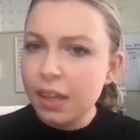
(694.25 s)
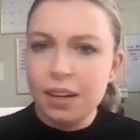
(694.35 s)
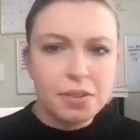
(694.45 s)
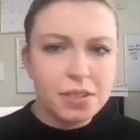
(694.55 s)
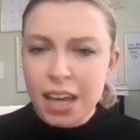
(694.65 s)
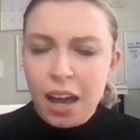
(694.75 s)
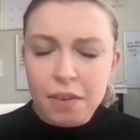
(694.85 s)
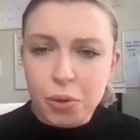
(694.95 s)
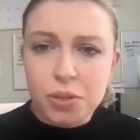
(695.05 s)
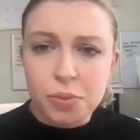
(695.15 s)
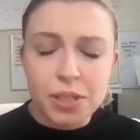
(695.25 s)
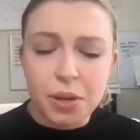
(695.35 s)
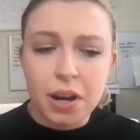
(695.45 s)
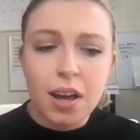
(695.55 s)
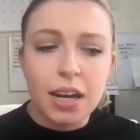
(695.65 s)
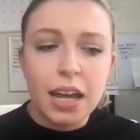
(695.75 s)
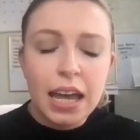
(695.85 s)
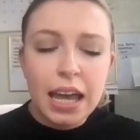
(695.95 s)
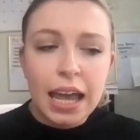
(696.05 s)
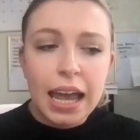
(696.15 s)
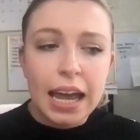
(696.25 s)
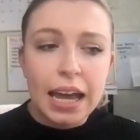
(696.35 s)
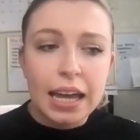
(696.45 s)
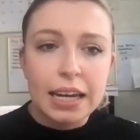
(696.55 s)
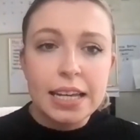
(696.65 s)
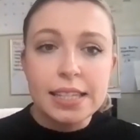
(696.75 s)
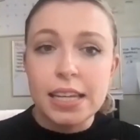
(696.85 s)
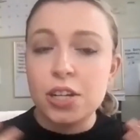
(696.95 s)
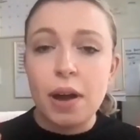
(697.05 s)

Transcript: And I was like, Yeah, of course. What's going on? And he said,